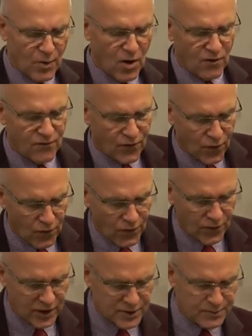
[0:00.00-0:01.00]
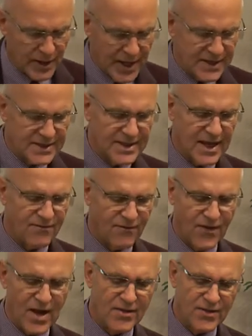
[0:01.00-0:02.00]
Paul further explains that
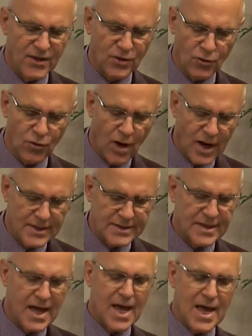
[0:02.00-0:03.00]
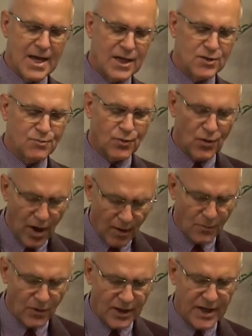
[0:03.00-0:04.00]
faith in Christ is
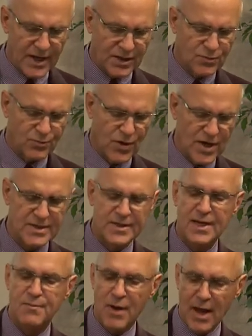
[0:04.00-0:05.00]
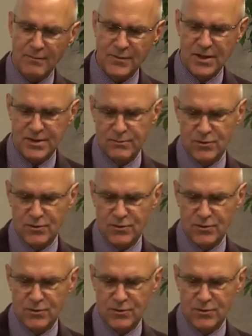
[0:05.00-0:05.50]
properly expressed in baptism.